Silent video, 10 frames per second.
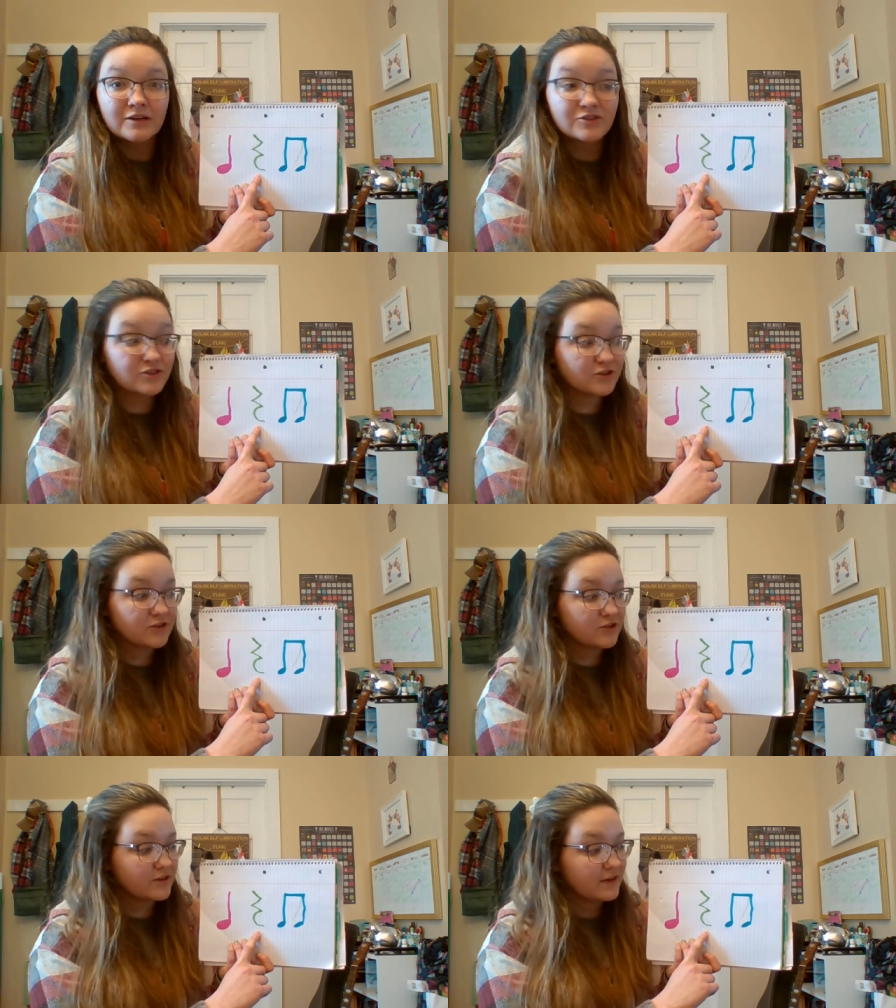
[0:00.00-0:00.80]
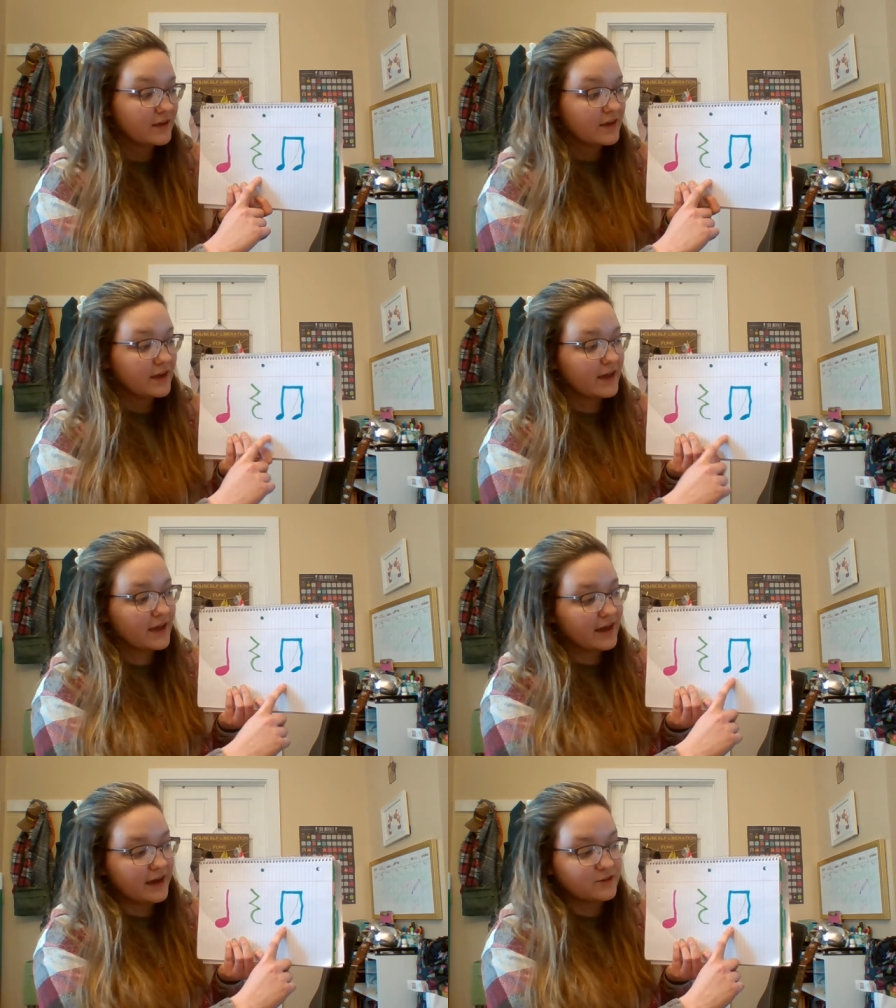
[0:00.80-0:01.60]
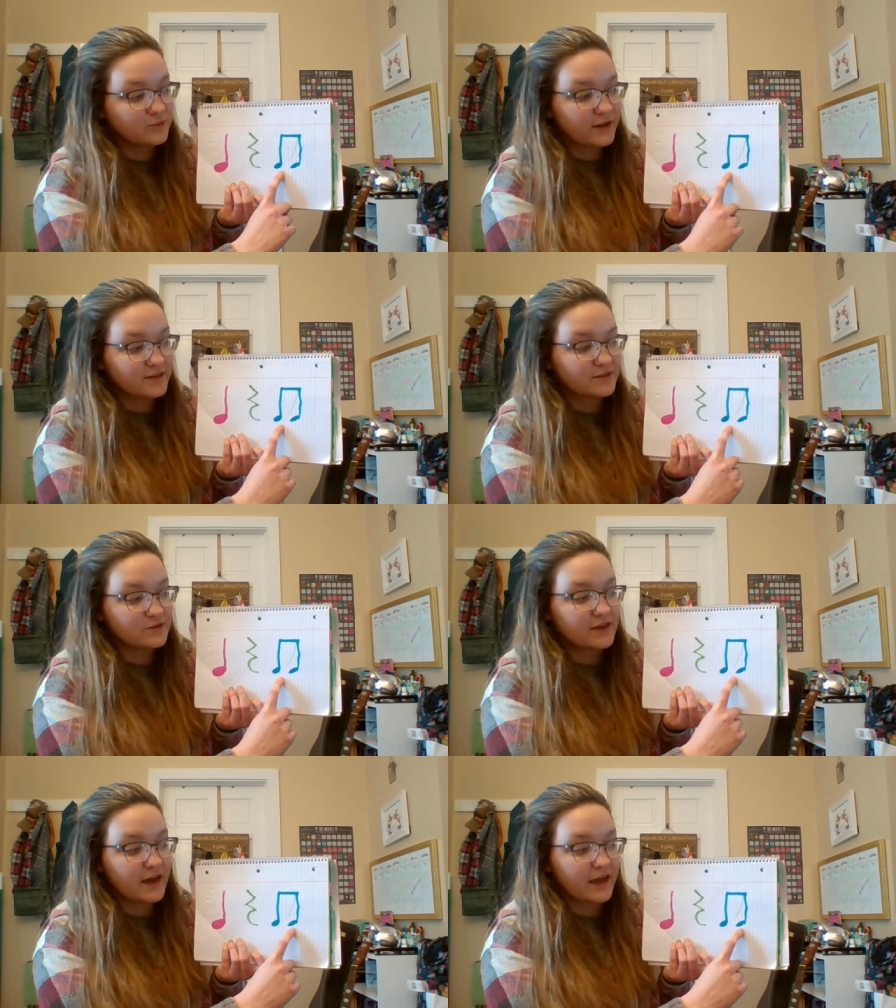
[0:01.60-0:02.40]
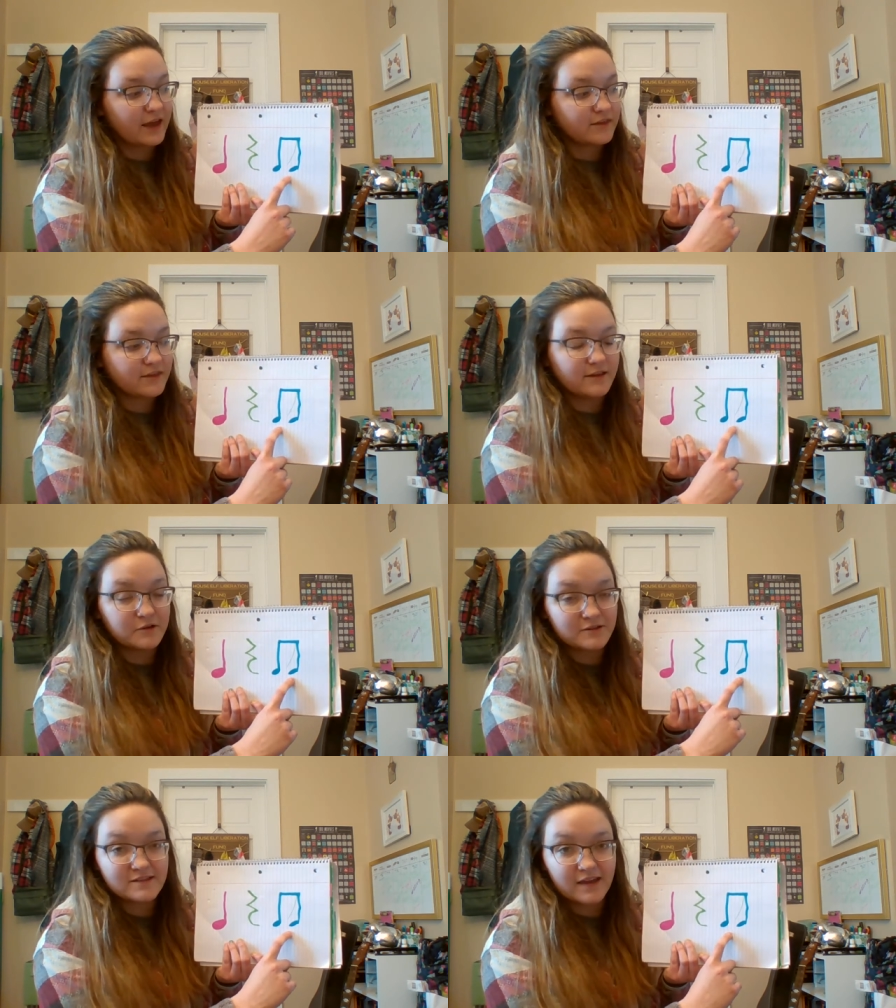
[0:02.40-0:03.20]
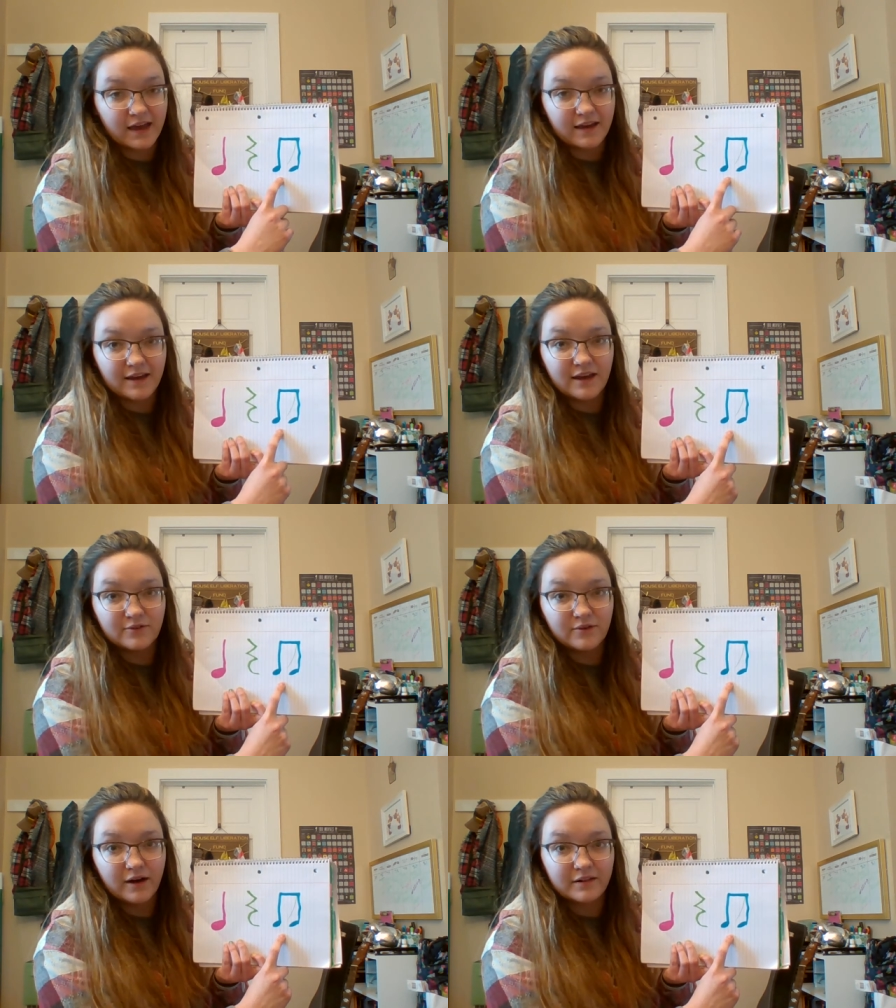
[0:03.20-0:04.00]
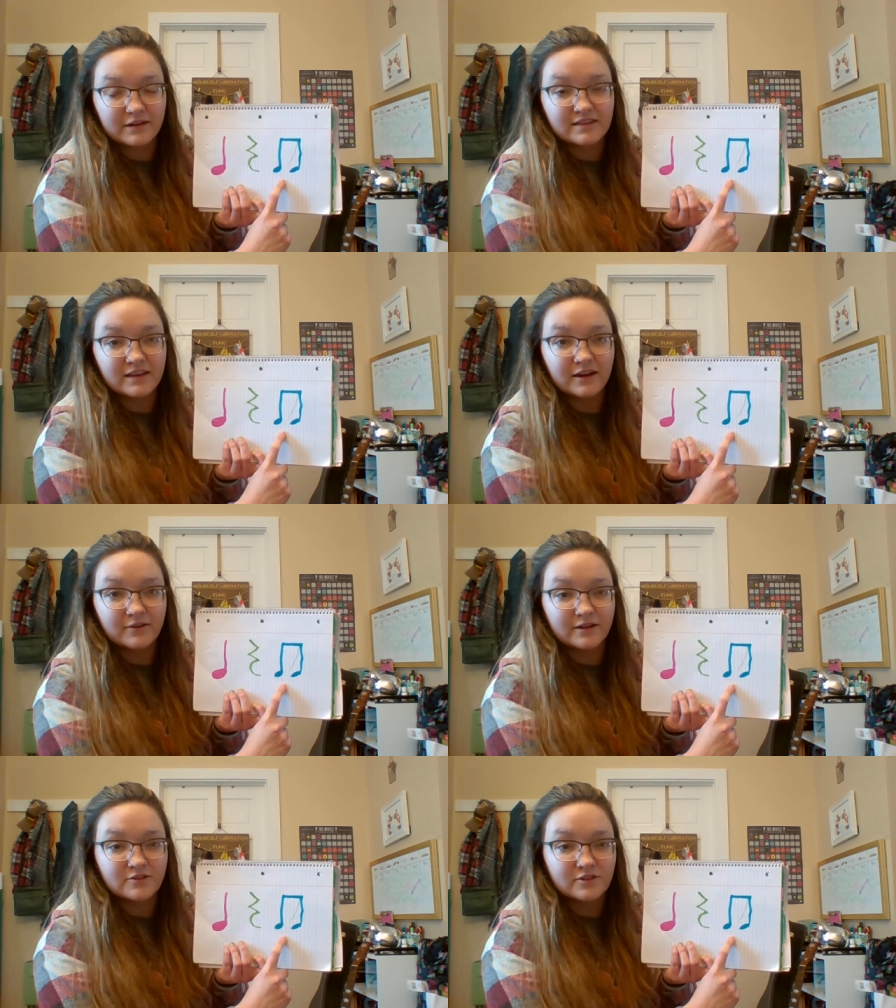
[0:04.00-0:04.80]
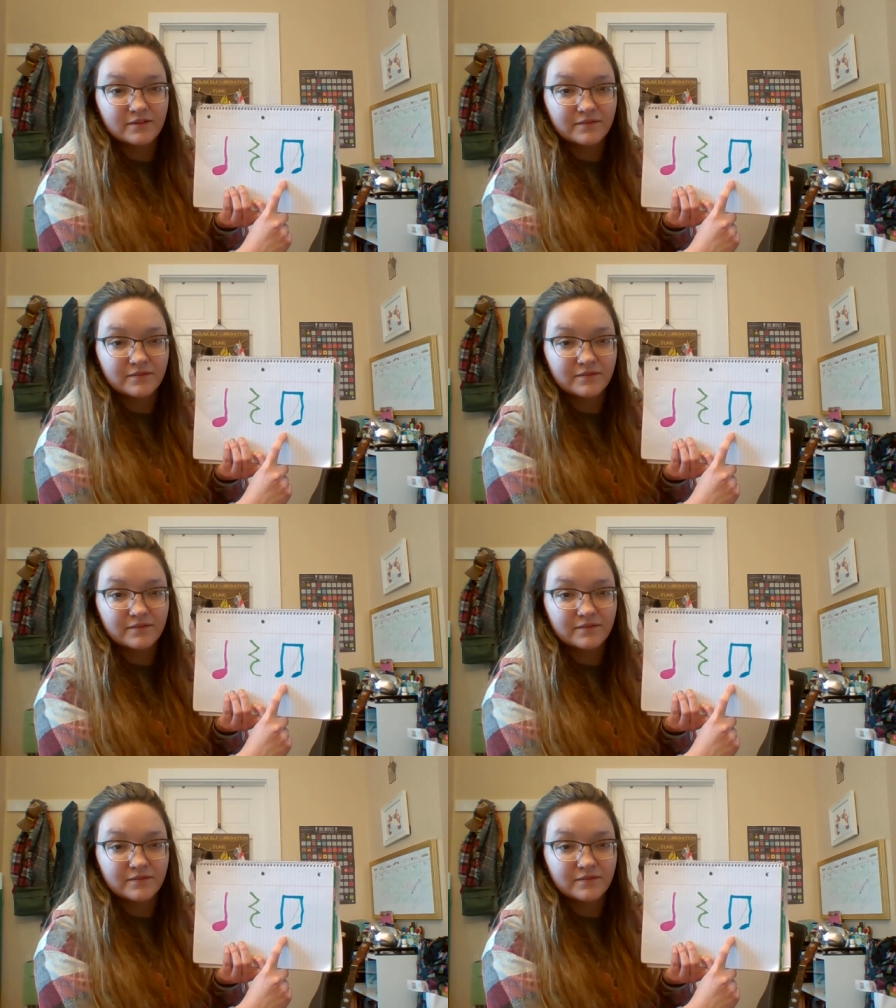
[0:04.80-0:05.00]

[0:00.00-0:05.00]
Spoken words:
Sh. And what do the eighth notes say in Rollins language?